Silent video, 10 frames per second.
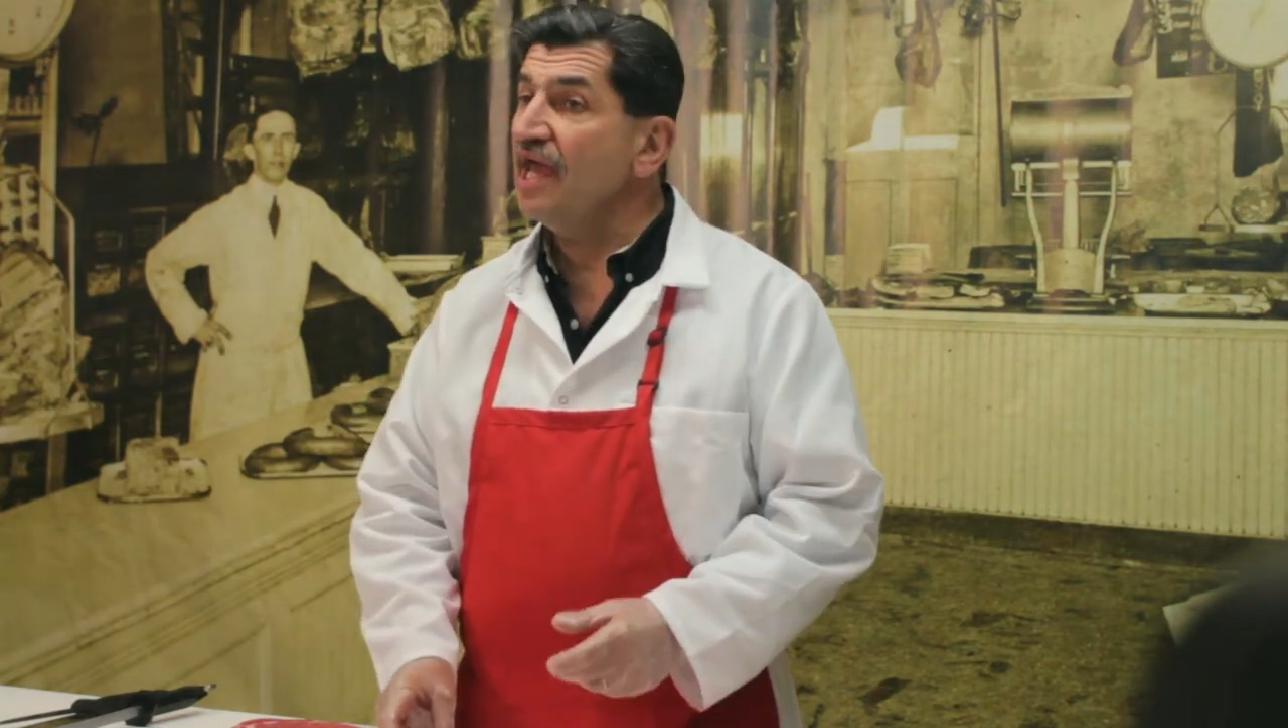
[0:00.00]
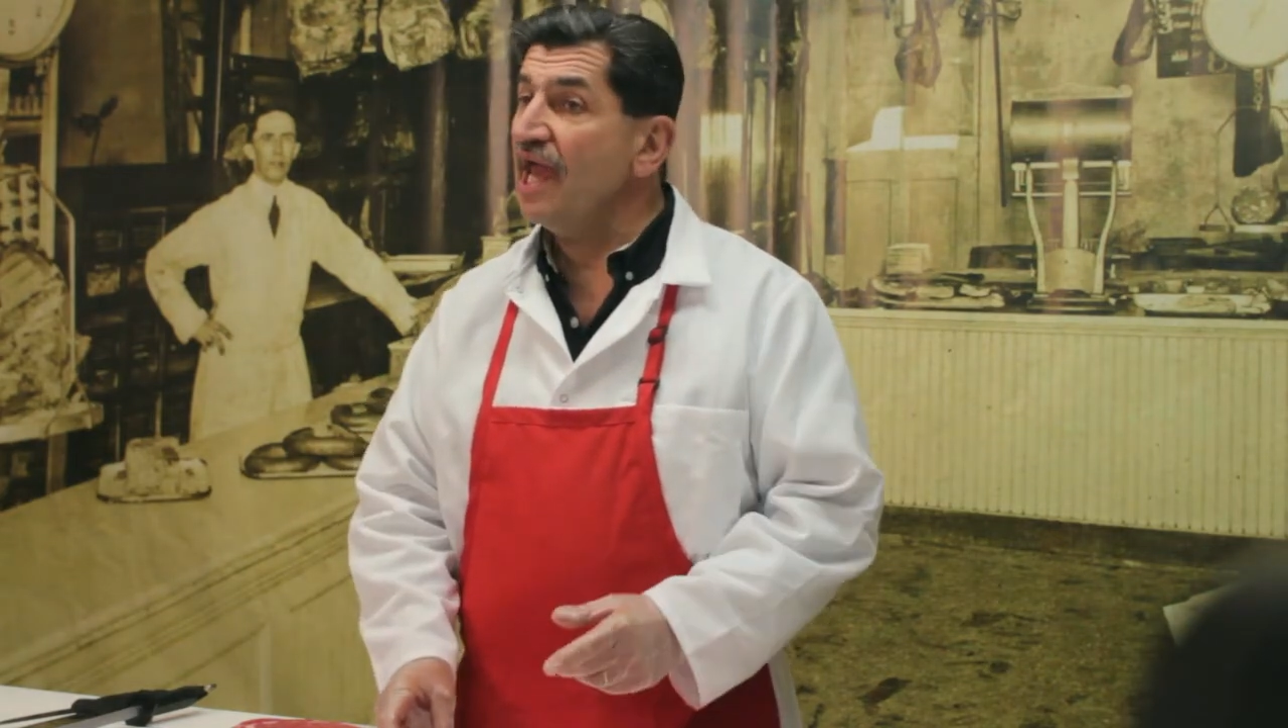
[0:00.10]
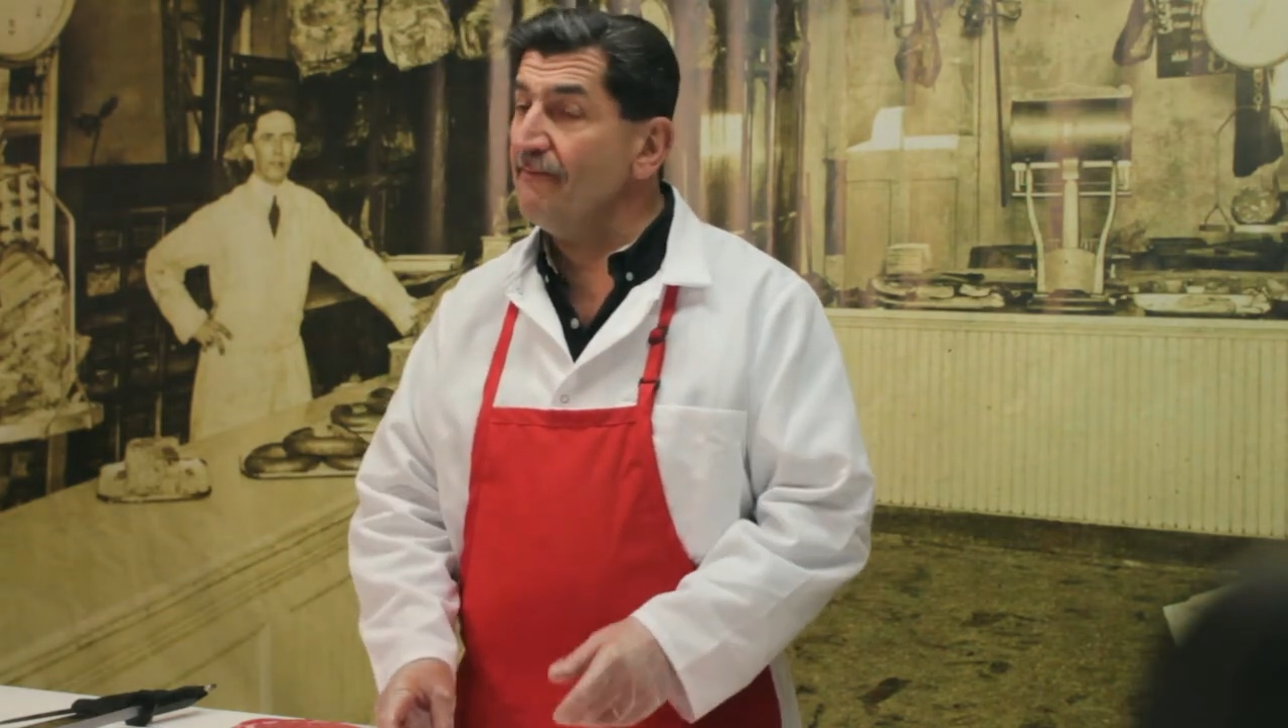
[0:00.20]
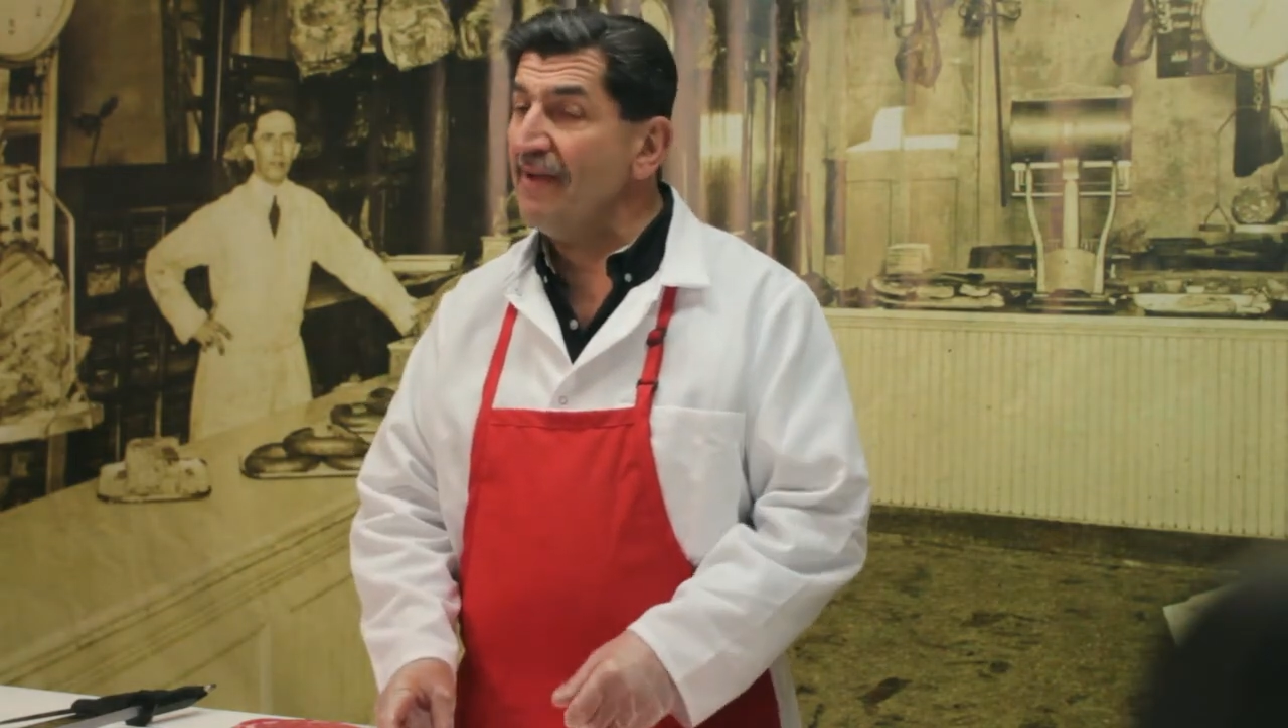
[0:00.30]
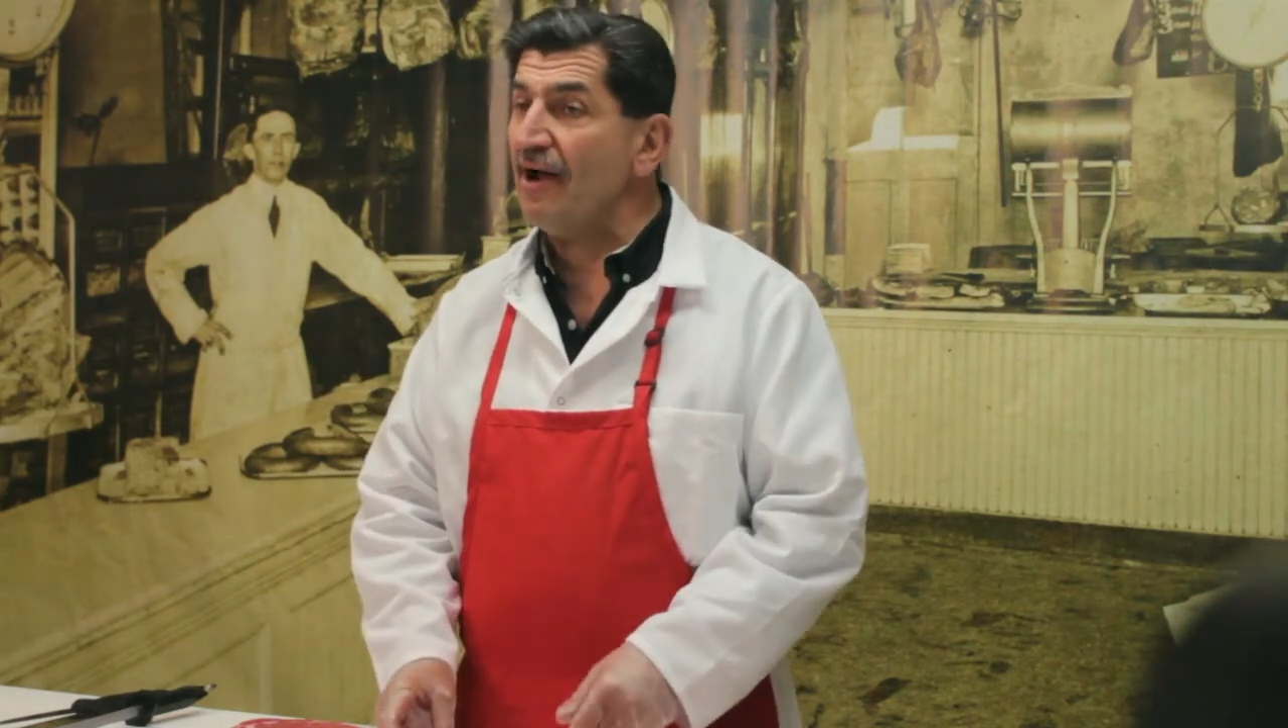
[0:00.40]

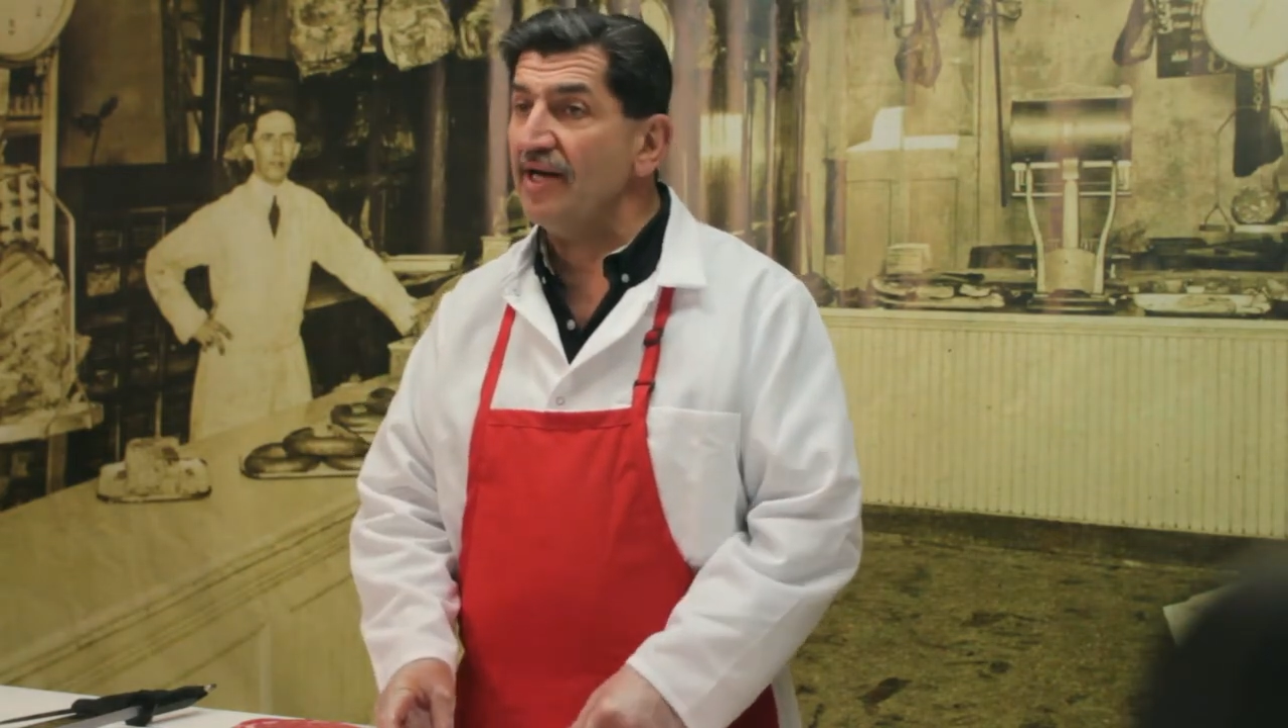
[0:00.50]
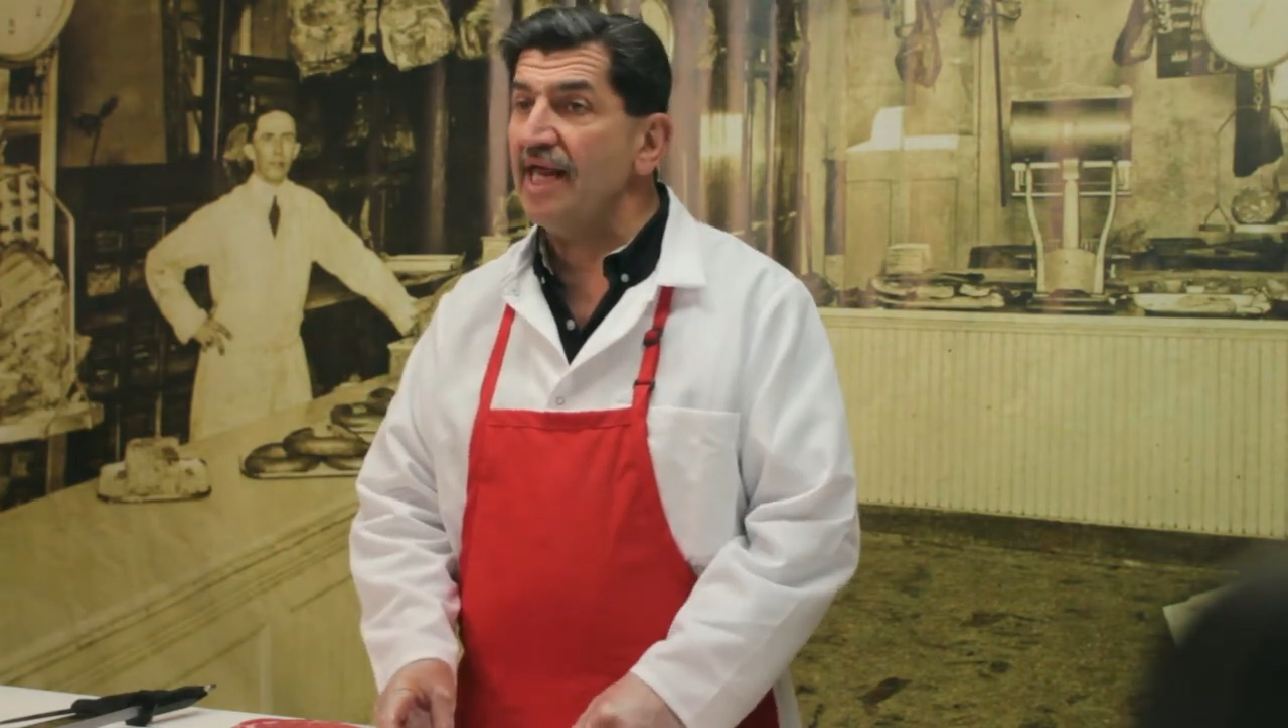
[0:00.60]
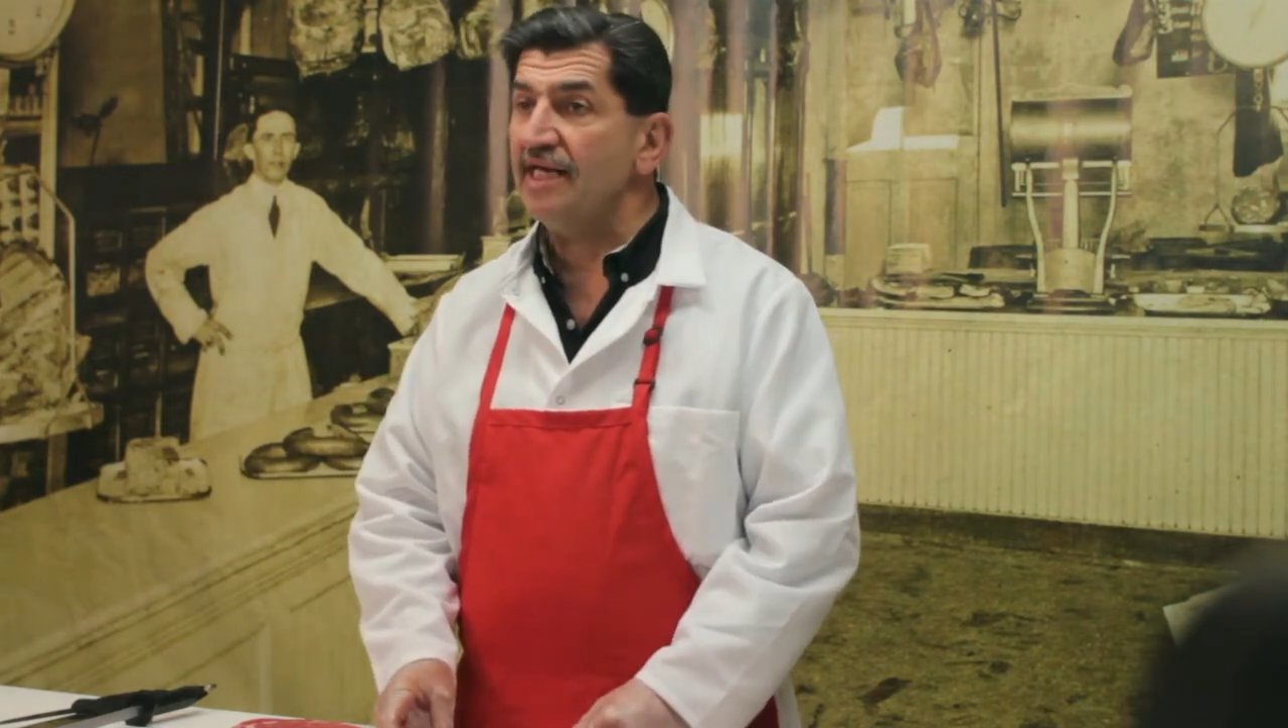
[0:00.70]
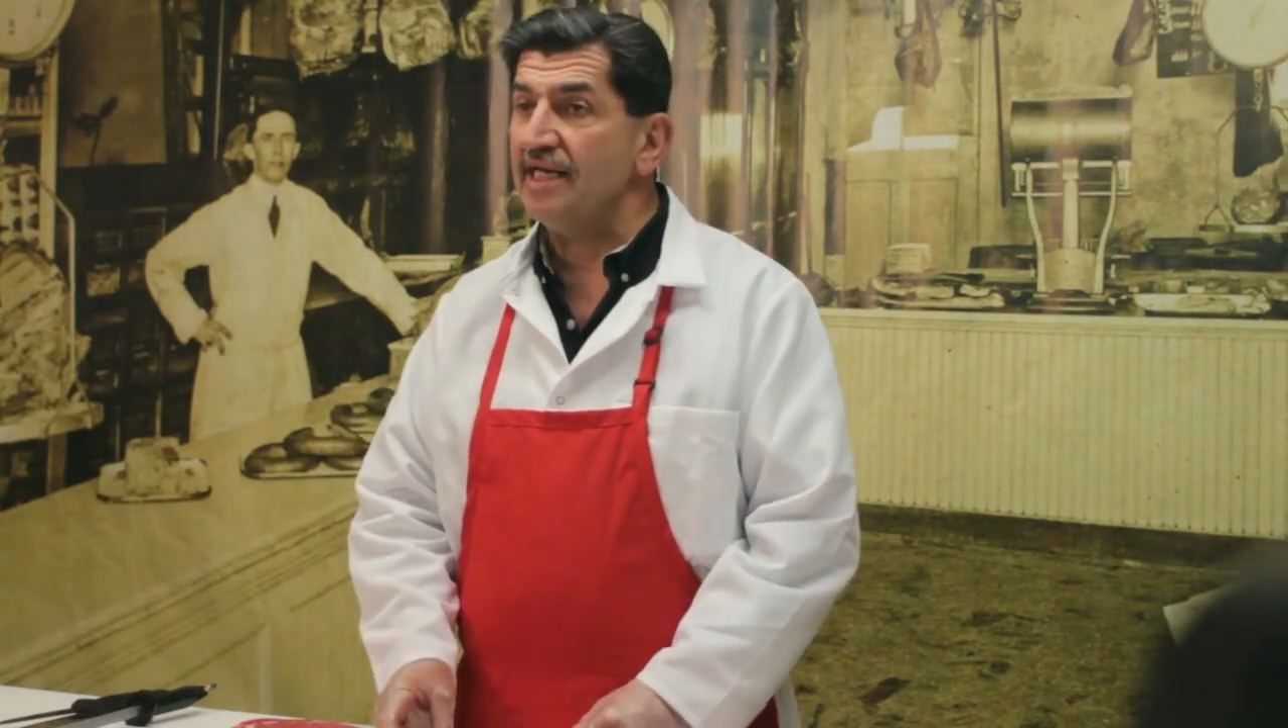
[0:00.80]
and marinate it